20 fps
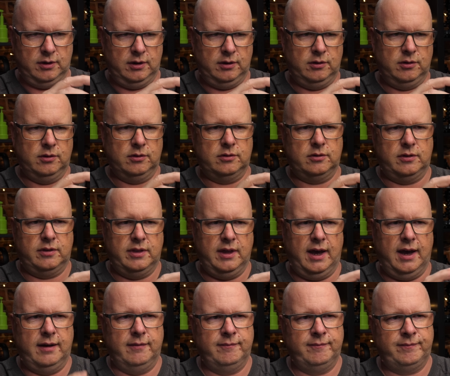it does
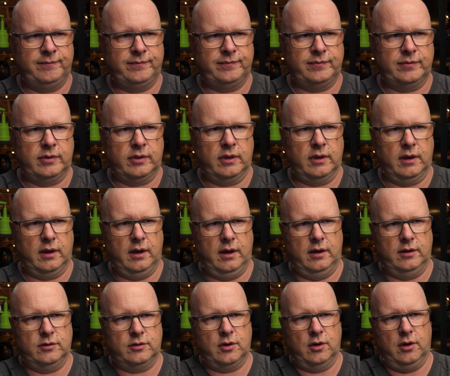that.
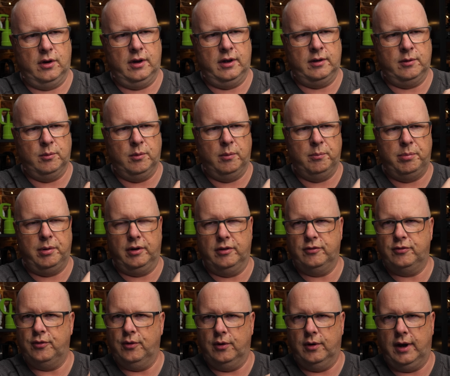It's got a
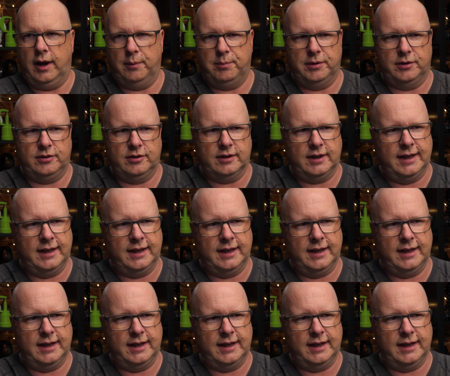1.4 aperture